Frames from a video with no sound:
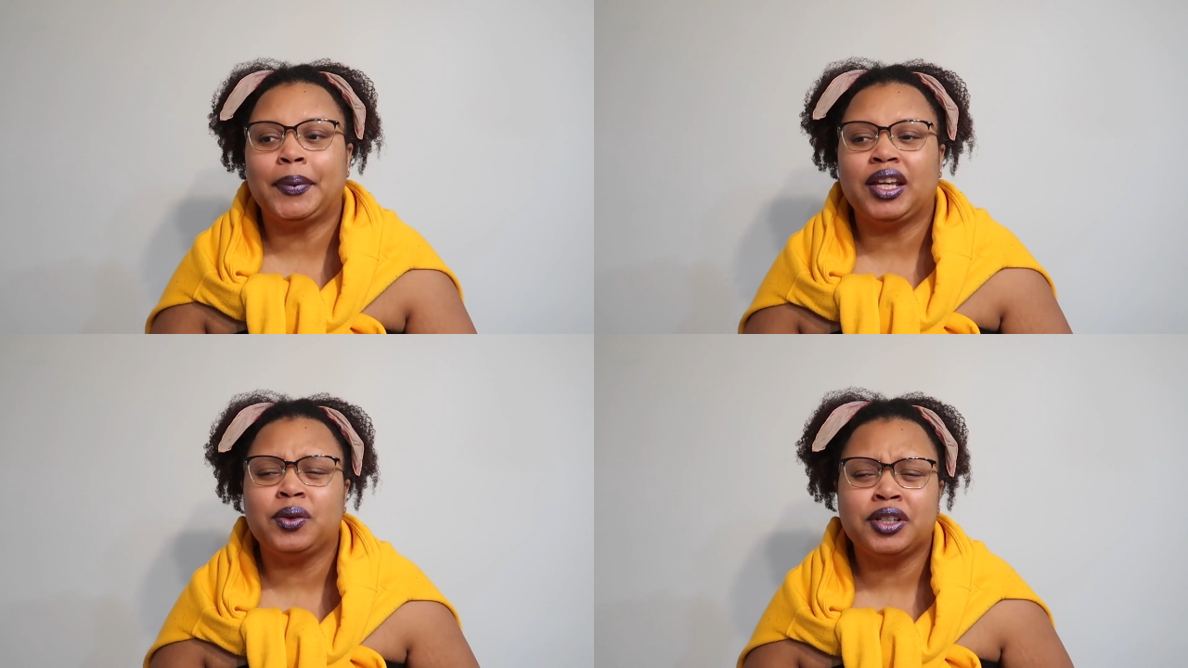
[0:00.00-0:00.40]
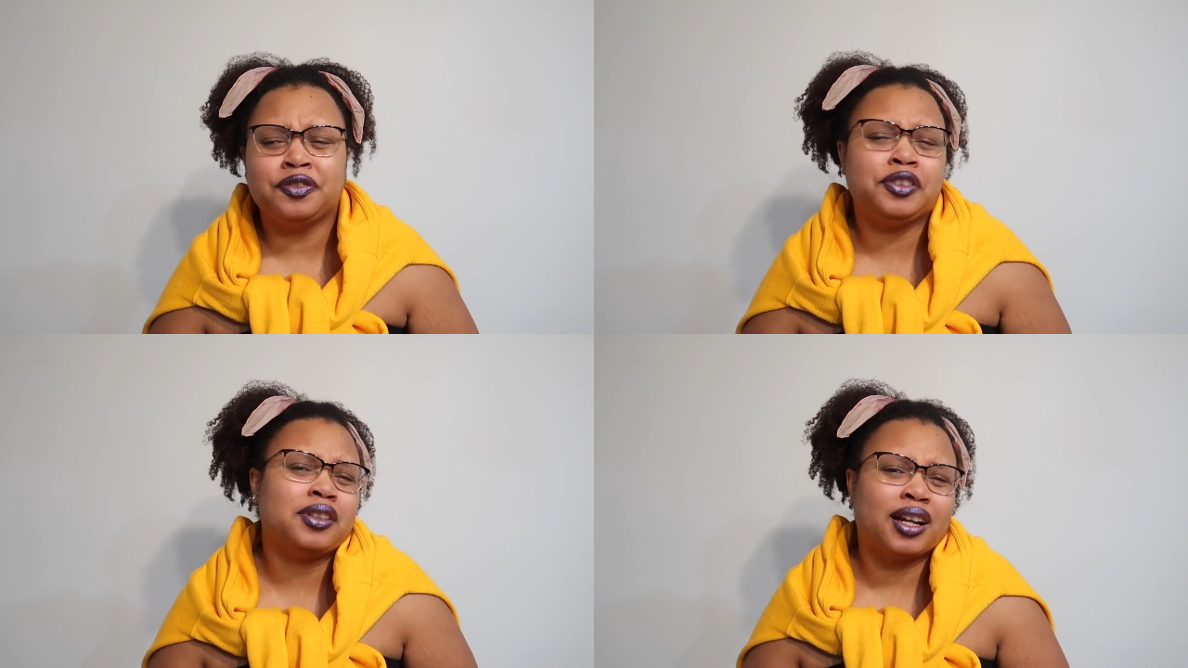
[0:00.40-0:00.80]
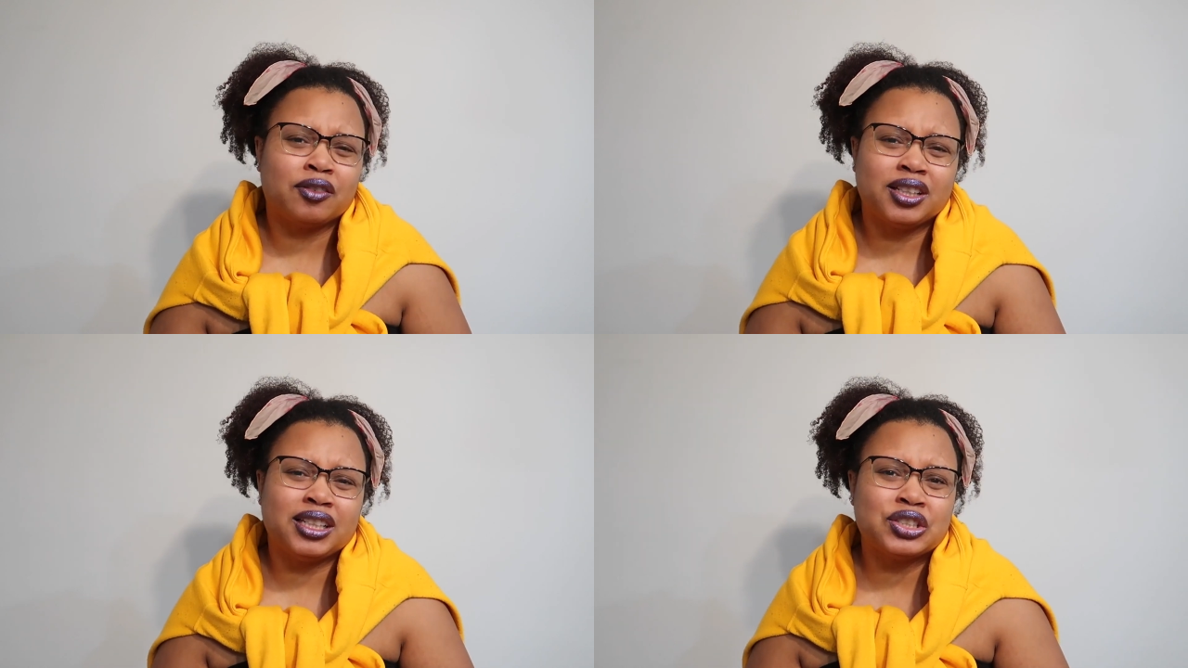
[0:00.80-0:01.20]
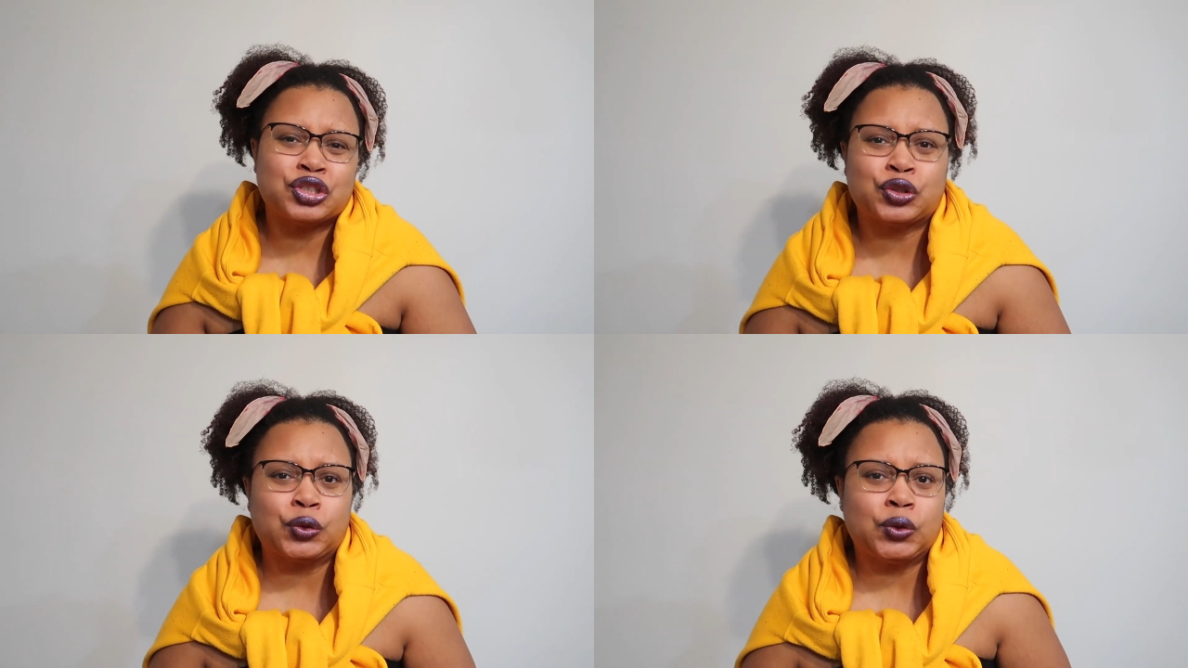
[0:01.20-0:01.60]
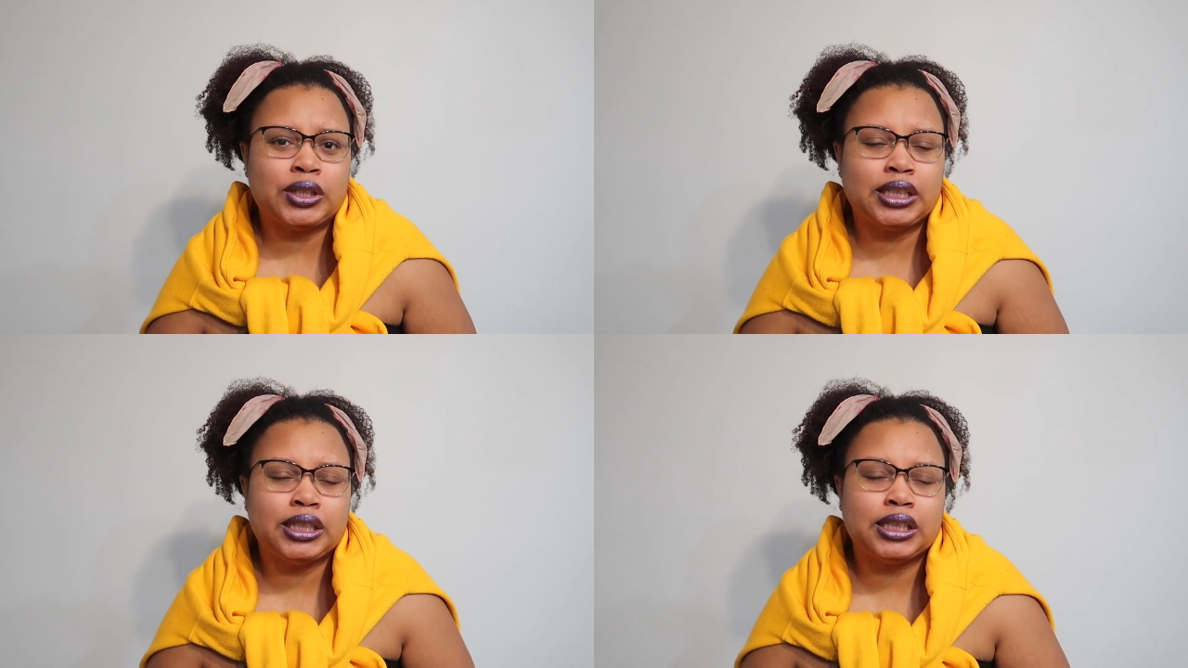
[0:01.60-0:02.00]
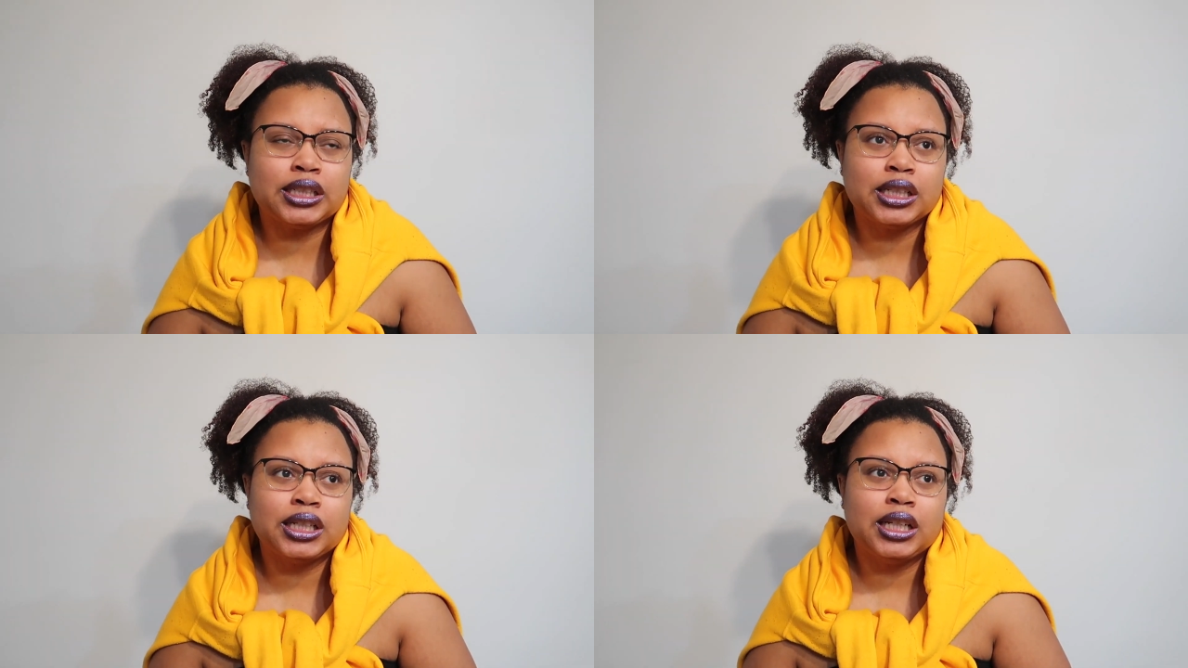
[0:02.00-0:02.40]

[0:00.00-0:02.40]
There were a few that I really enjoyed.